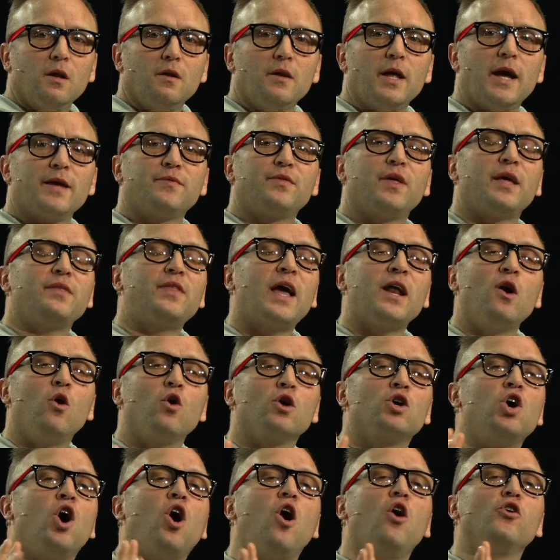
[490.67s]
Like they, they
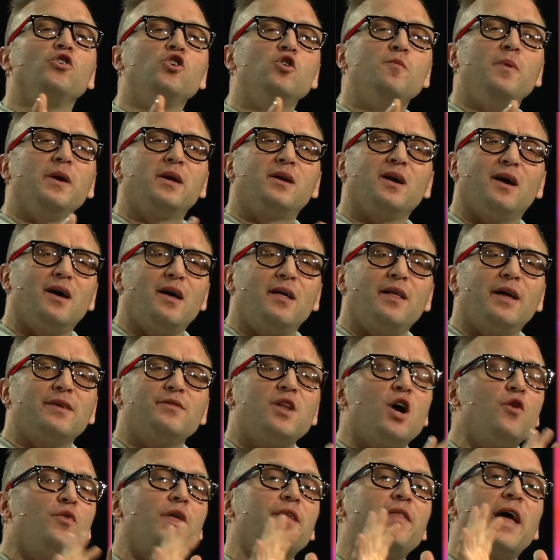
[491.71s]
don't call you because, like,
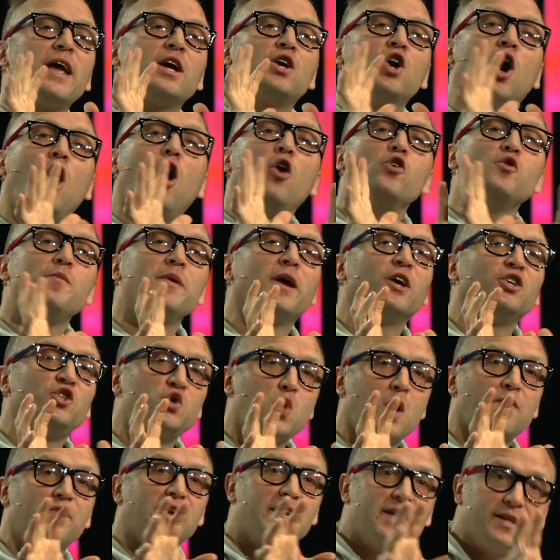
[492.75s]
no, they, they call you because
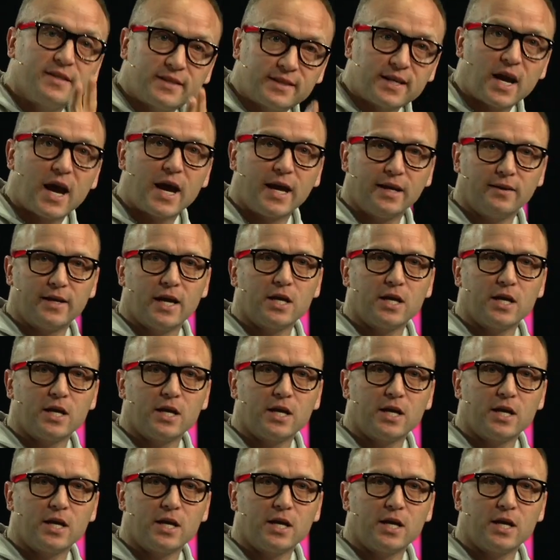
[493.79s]
you have insight.